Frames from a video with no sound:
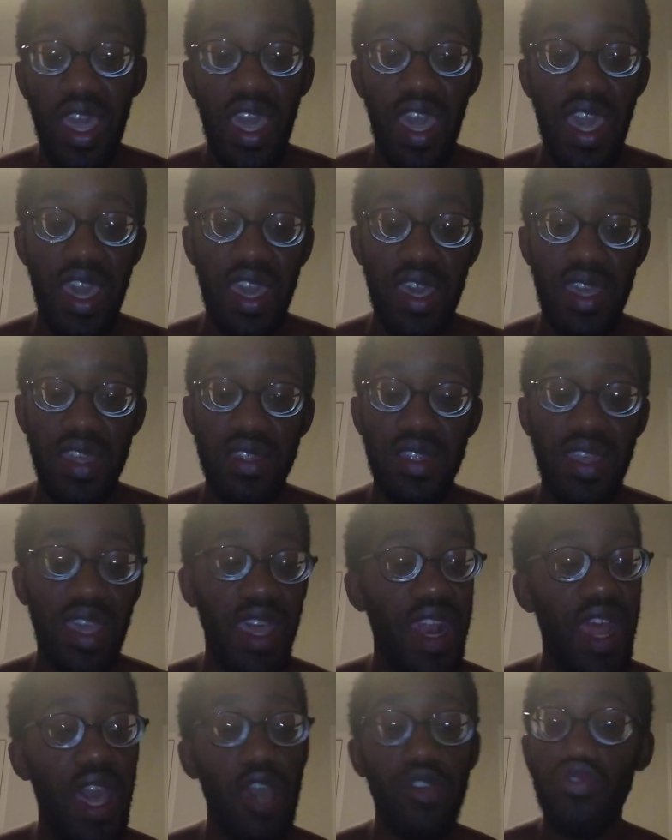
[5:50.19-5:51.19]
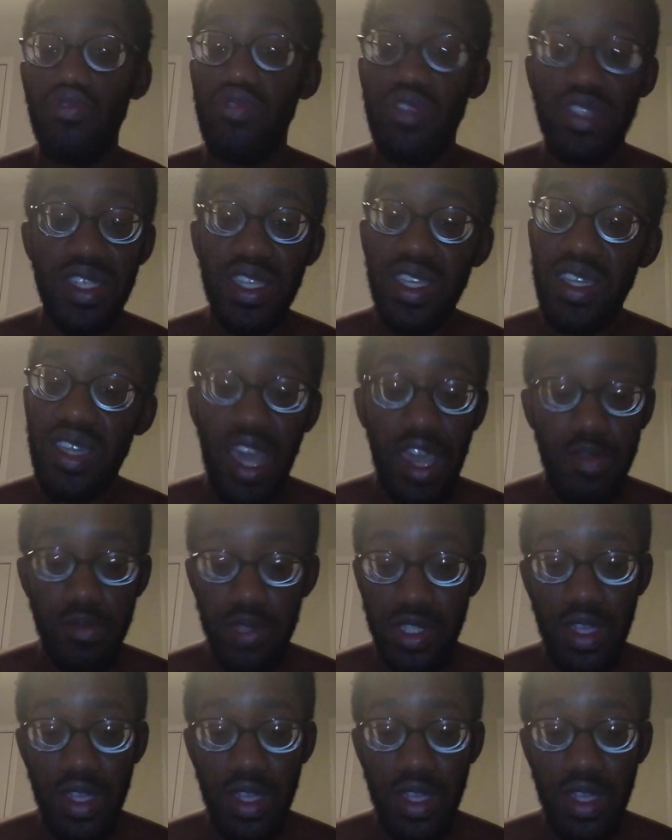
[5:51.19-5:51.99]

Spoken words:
and I'll do this e-com